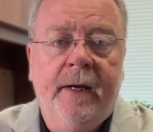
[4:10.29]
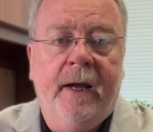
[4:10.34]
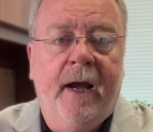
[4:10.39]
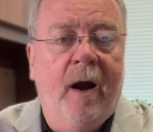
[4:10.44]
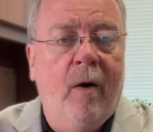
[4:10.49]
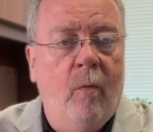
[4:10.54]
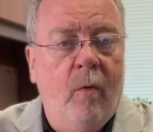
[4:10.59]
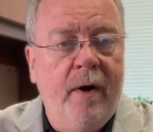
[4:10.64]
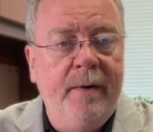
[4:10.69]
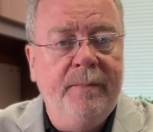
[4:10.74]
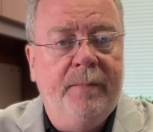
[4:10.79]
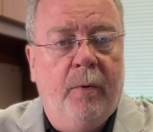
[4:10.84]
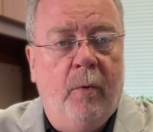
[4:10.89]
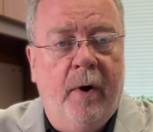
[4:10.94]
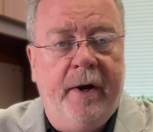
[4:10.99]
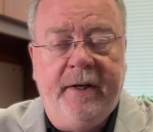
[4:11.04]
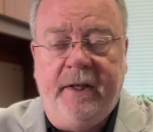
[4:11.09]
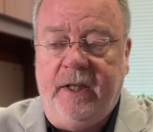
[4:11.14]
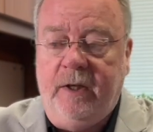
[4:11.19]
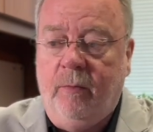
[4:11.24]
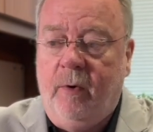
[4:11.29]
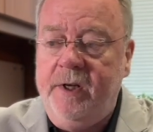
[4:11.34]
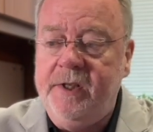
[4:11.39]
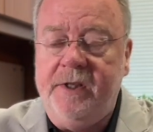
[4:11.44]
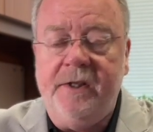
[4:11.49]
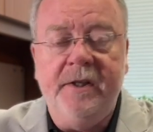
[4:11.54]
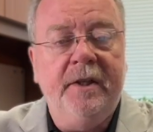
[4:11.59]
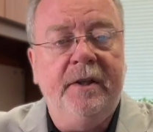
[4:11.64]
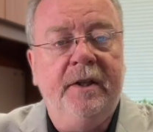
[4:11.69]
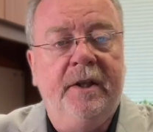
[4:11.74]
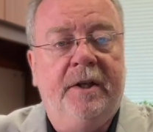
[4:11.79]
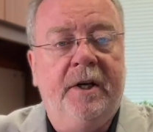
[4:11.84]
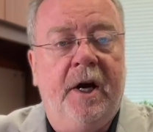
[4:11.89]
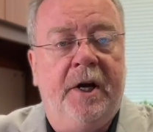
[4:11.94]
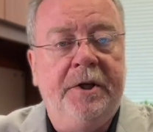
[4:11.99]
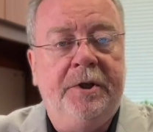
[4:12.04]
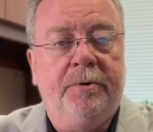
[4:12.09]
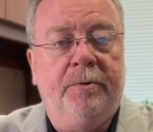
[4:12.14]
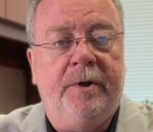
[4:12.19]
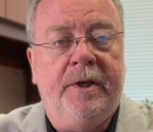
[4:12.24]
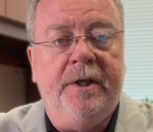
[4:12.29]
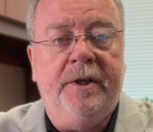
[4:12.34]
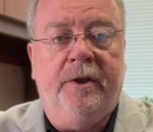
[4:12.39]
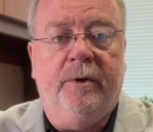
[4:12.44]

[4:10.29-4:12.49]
At one point, he wasn't in the country.